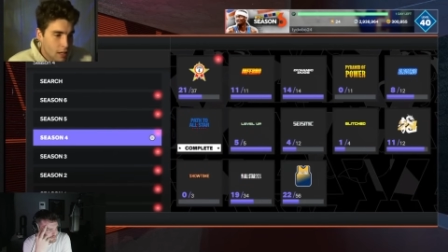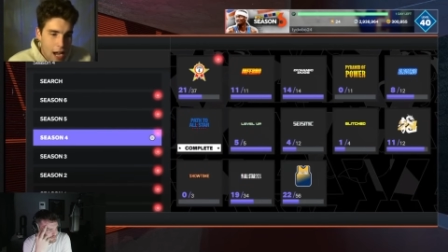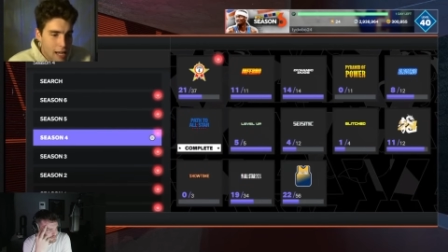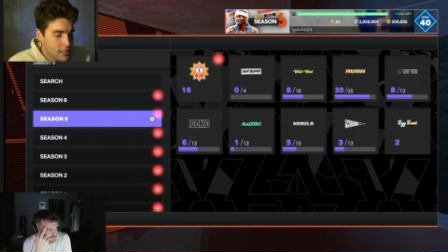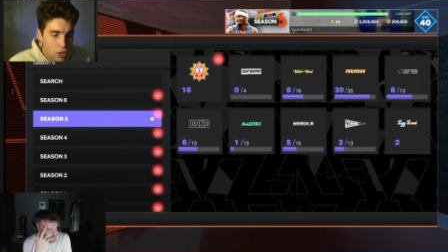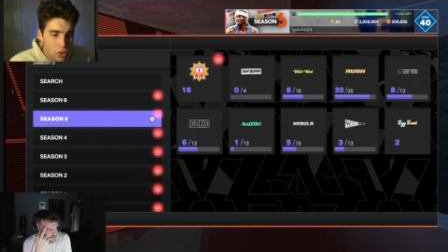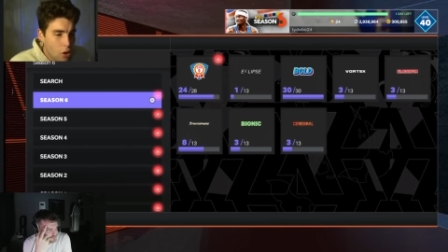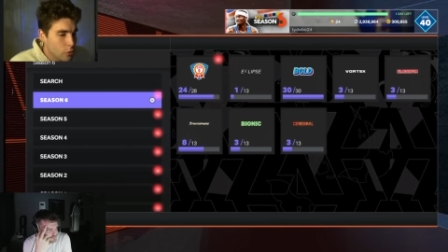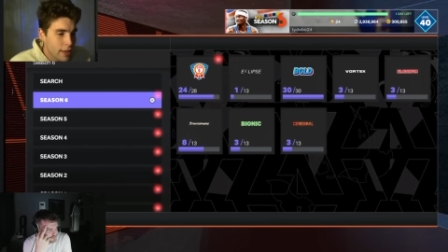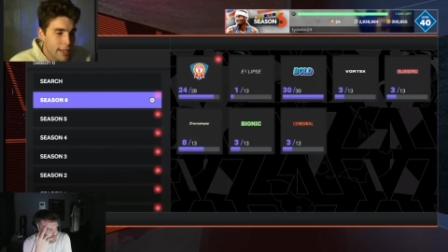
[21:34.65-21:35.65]
I still
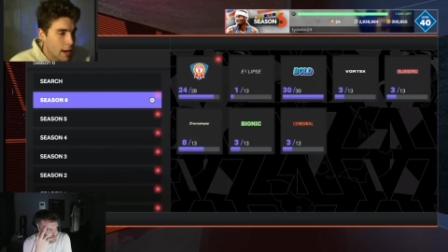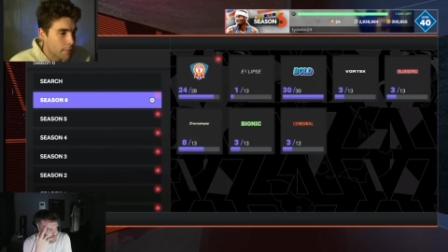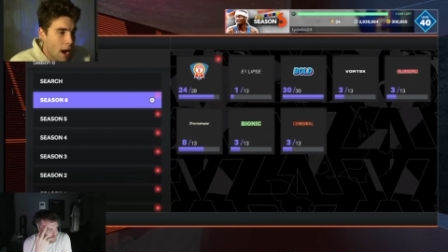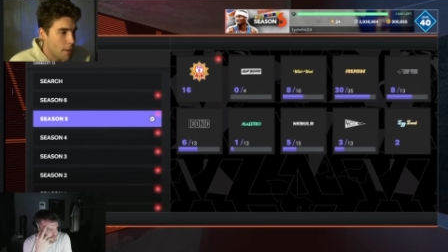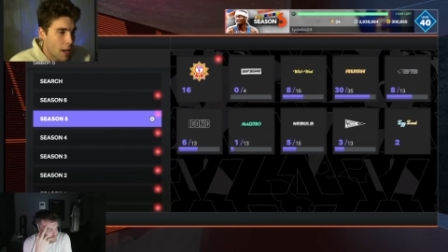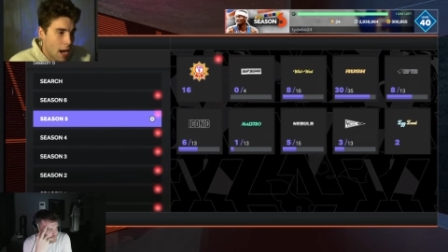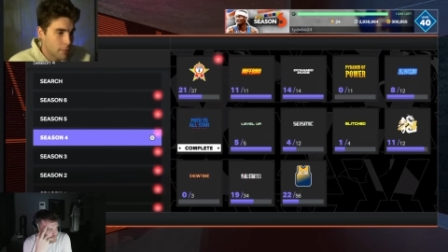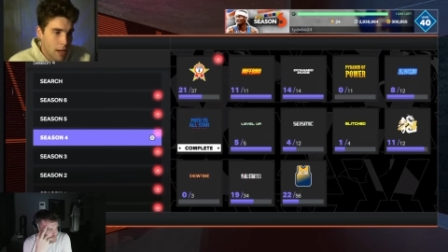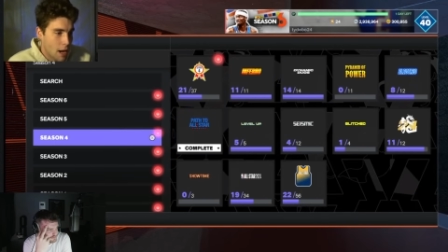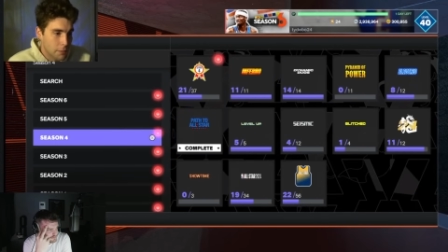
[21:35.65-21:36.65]
don't think I'm I'm
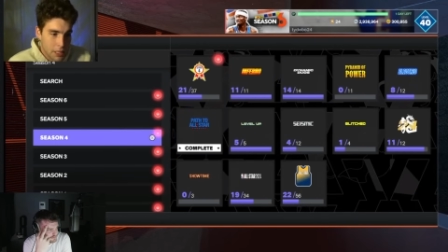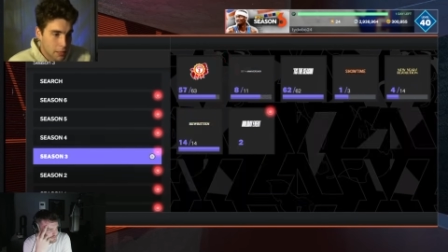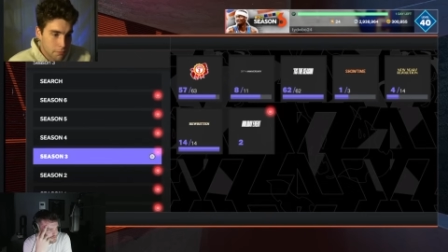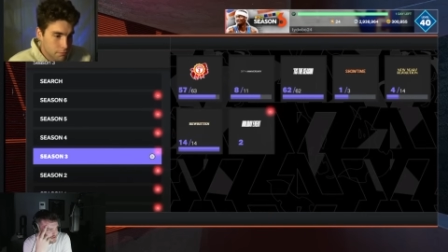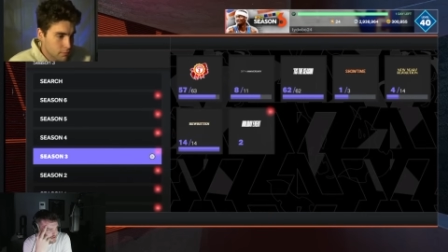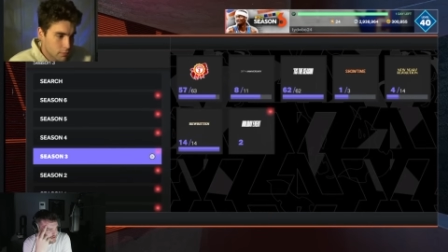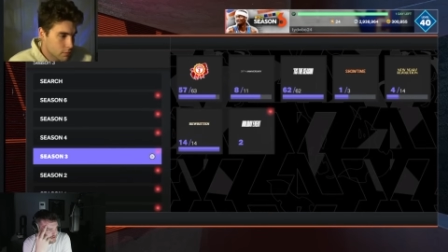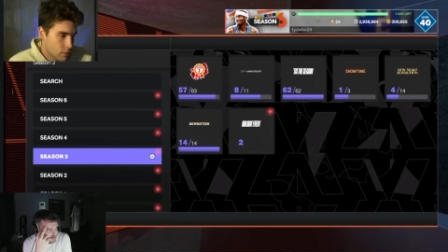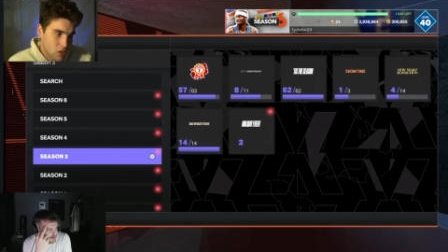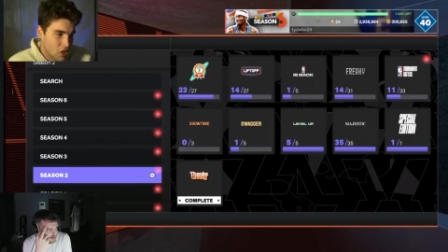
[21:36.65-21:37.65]
I'm I'm gonna
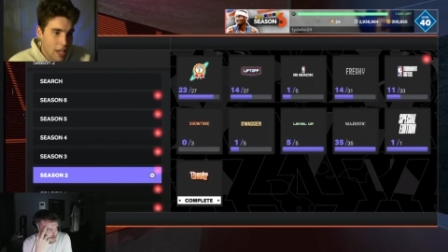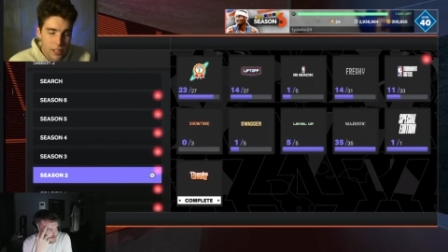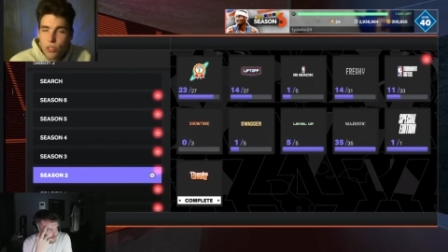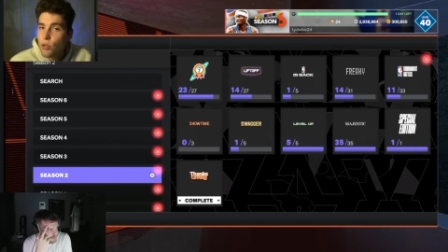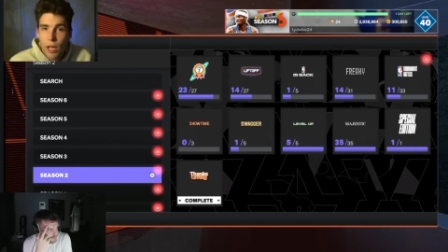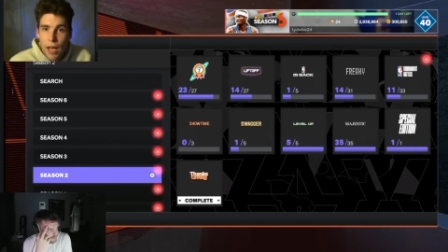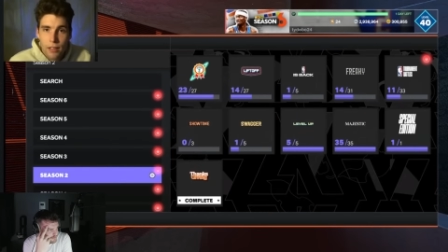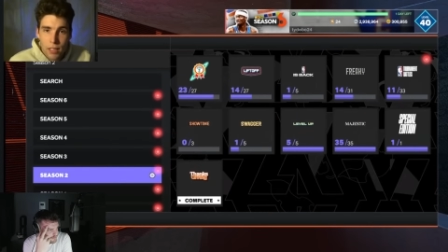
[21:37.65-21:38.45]
stay in 2K.